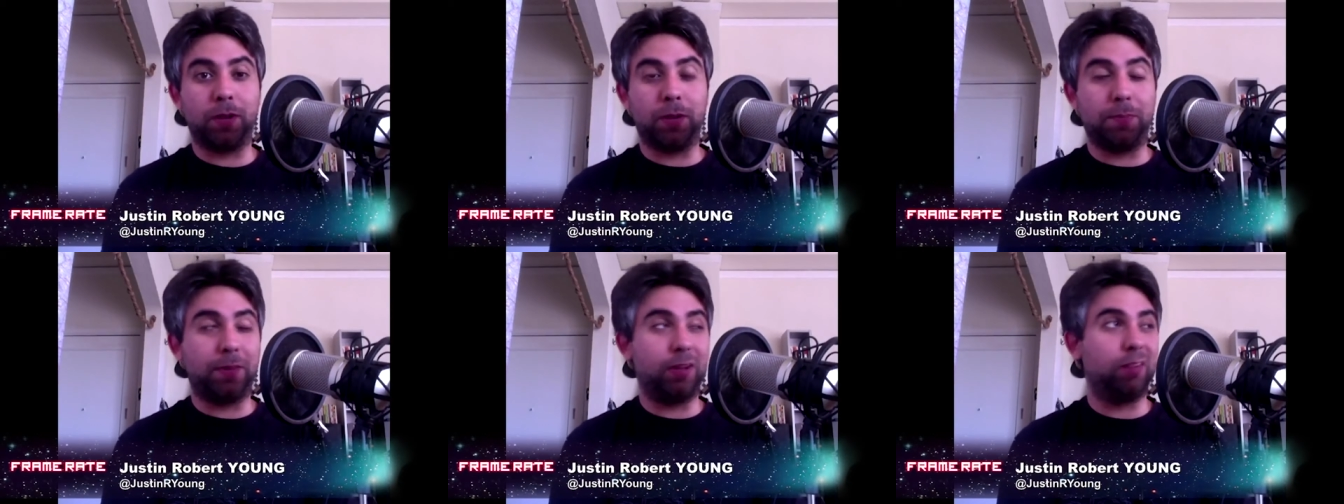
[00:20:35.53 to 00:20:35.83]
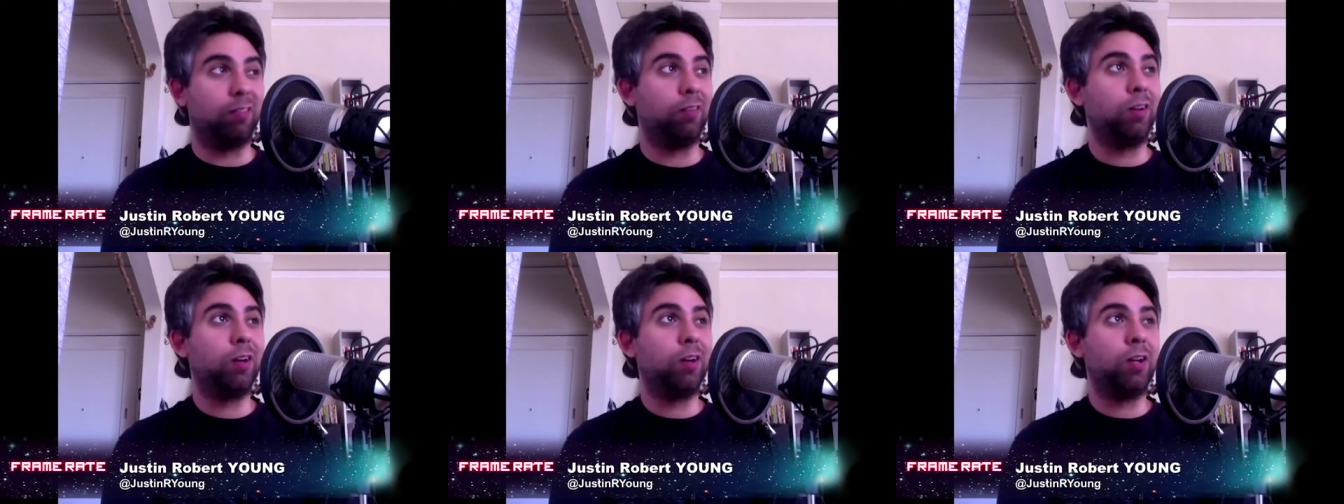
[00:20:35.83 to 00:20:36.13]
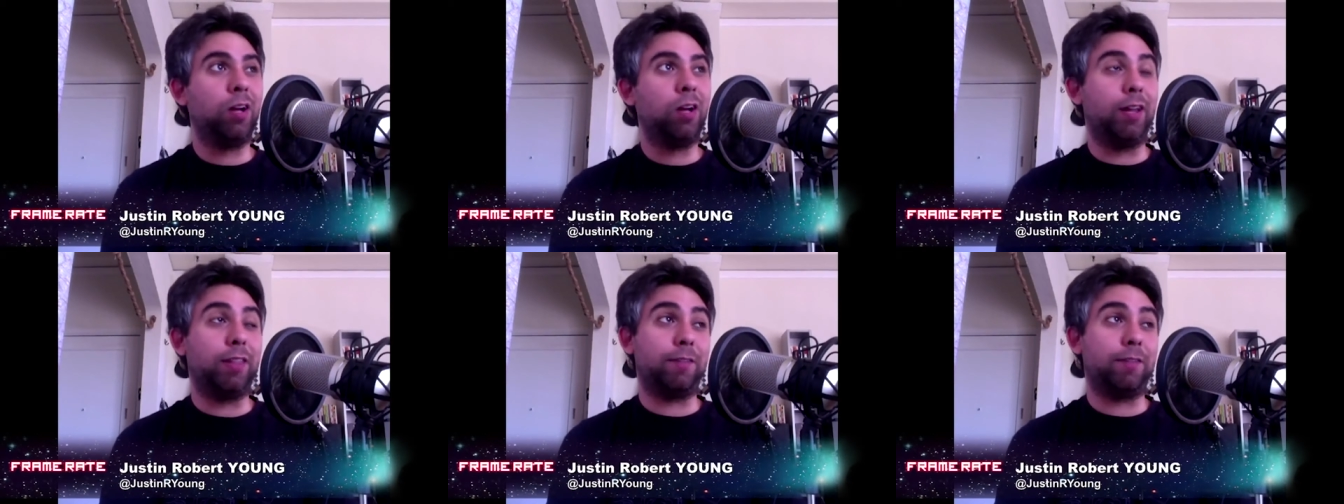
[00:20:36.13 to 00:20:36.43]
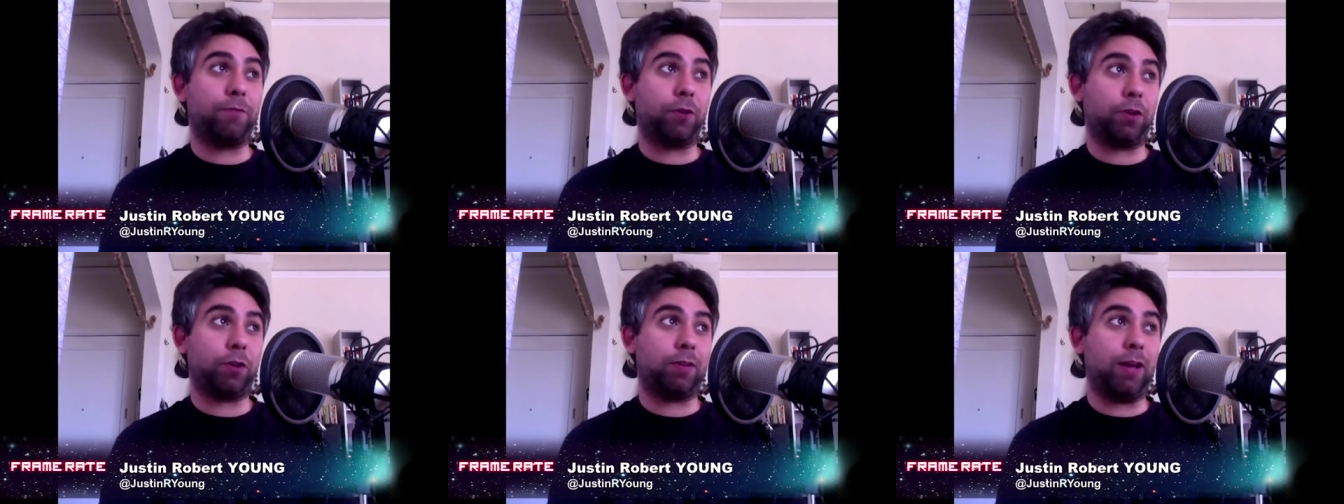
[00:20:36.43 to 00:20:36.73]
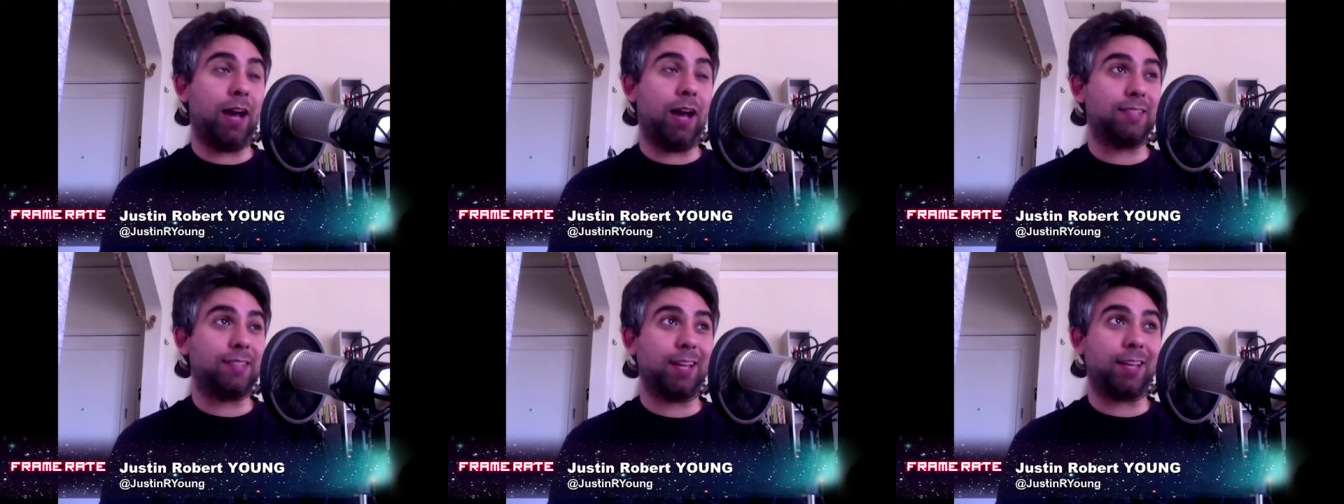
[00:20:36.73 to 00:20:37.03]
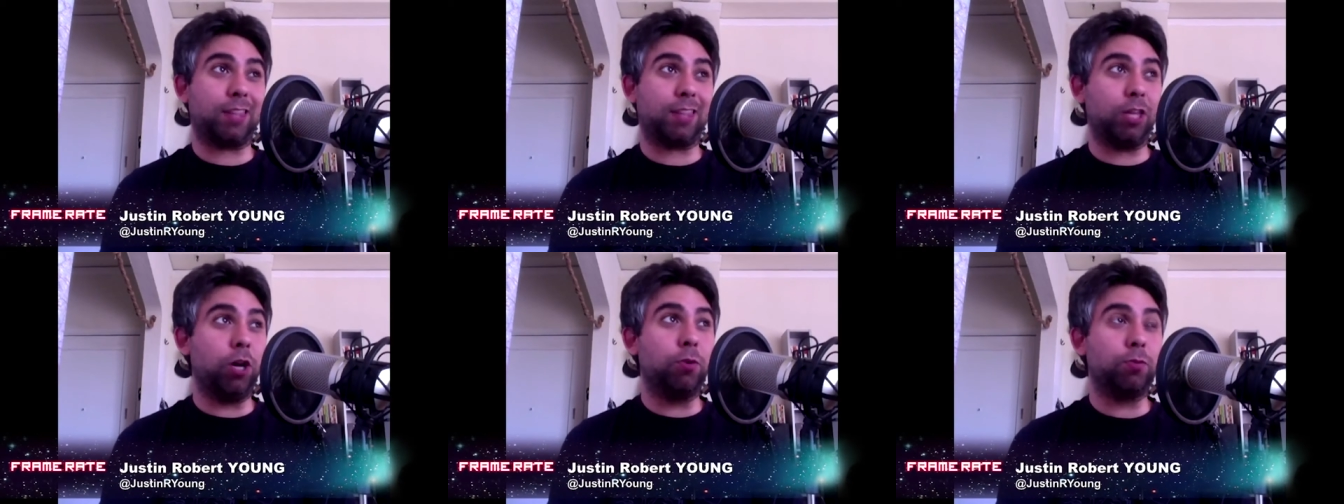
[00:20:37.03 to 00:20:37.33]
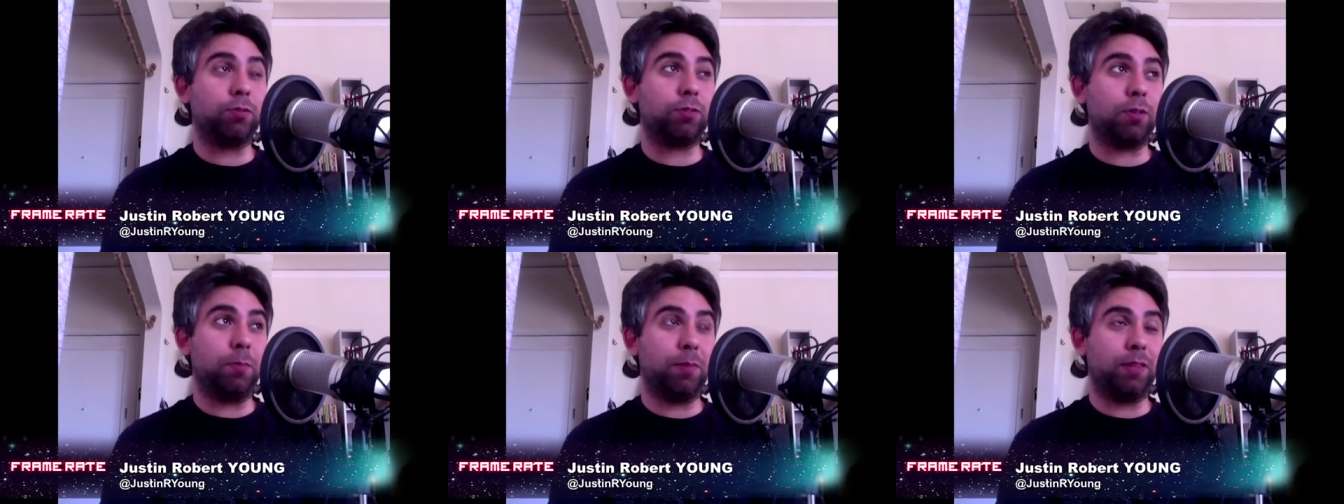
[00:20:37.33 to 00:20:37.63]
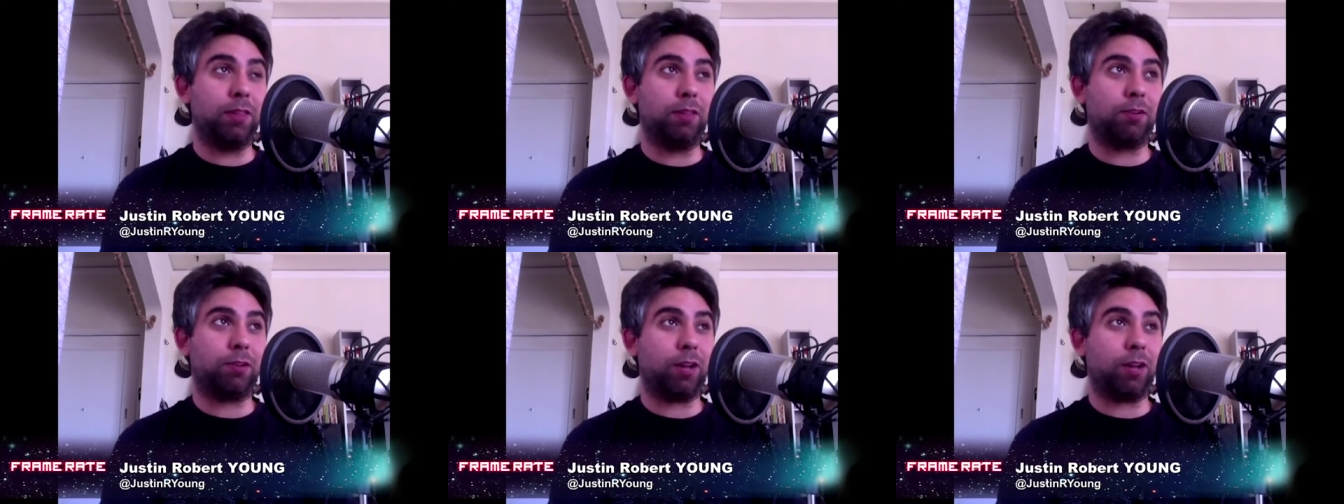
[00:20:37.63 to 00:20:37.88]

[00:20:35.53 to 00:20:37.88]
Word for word: But I mean, I think for guys like those, I mean,